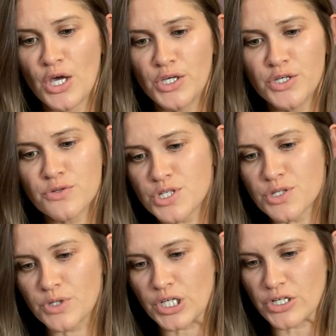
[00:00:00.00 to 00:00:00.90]
you
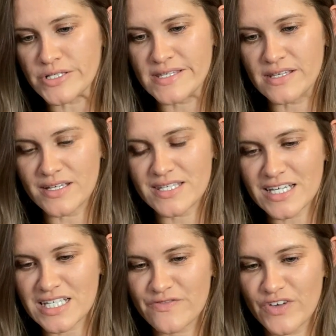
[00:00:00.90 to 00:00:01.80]
too can earn a
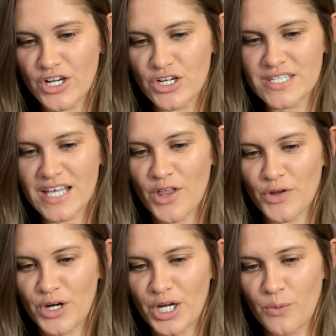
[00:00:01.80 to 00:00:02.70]
6-figure
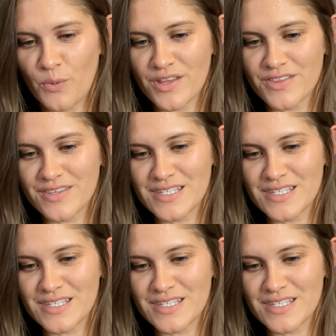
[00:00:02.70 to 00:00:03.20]
salary with